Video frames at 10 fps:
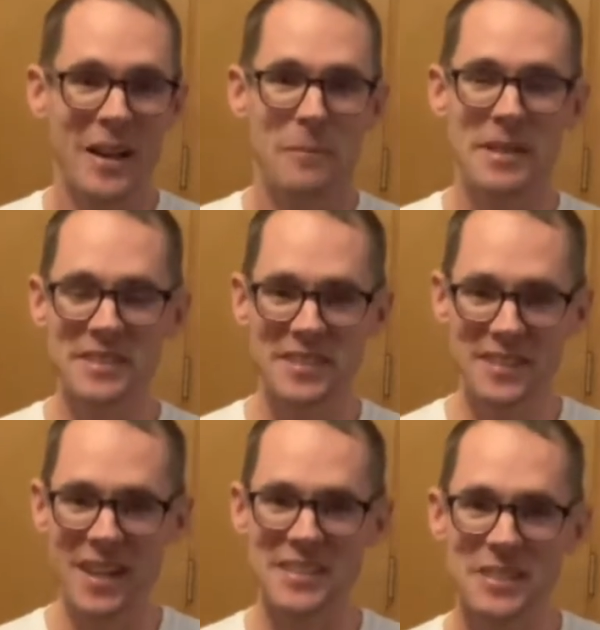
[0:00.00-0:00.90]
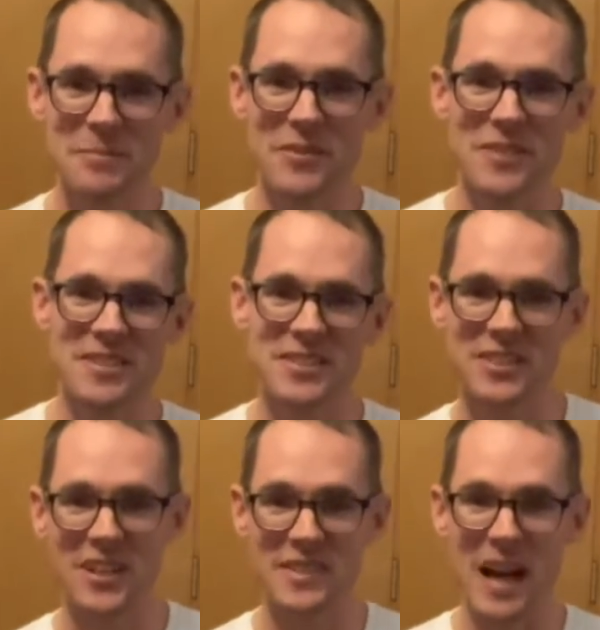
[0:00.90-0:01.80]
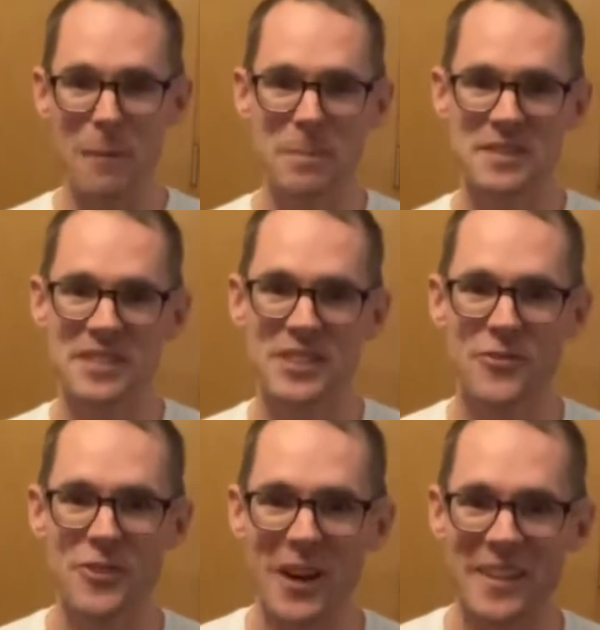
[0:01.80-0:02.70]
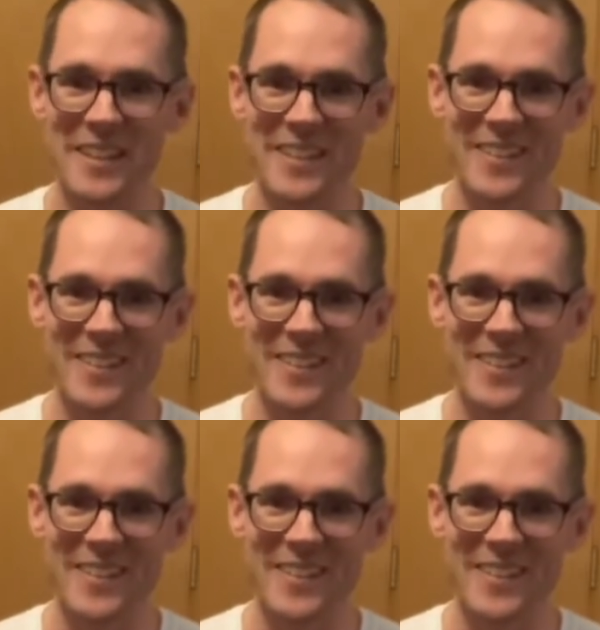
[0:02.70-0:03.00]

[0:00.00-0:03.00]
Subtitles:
basic concept of this is called opposite of yucky.